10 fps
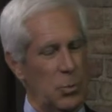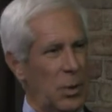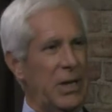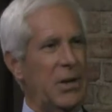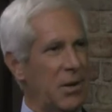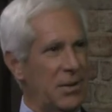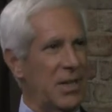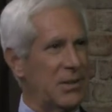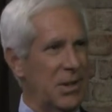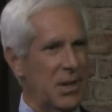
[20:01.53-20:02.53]
radar
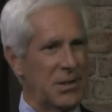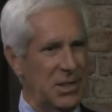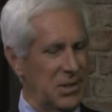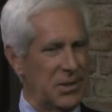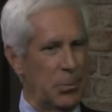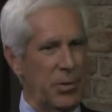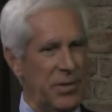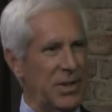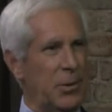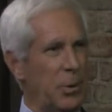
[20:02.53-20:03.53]
technologies to
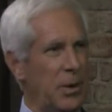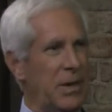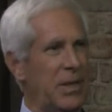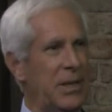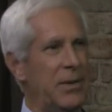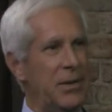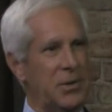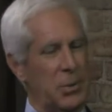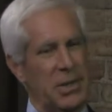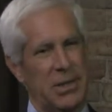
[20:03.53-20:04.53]
prevent the rear ending.
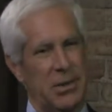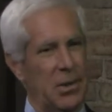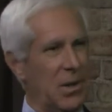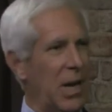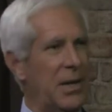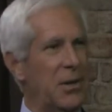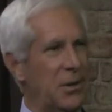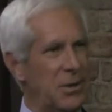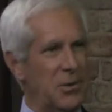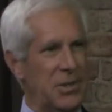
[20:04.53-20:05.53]
There's what they call LiDAR
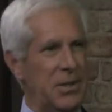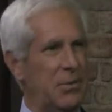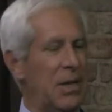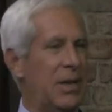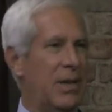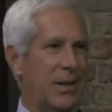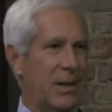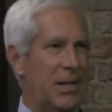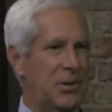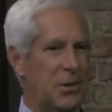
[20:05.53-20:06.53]
using
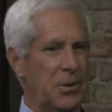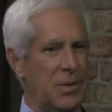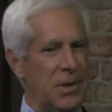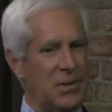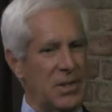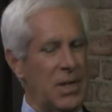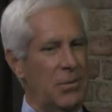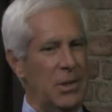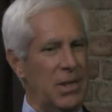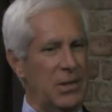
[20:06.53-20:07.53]
laser. There's a
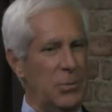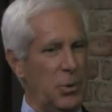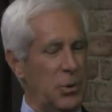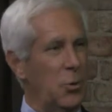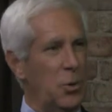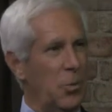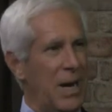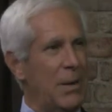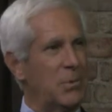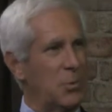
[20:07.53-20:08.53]
combination with Google
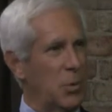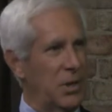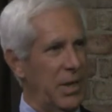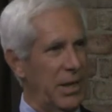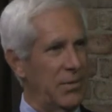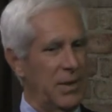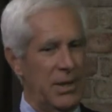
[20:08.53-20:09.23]
Maps where you have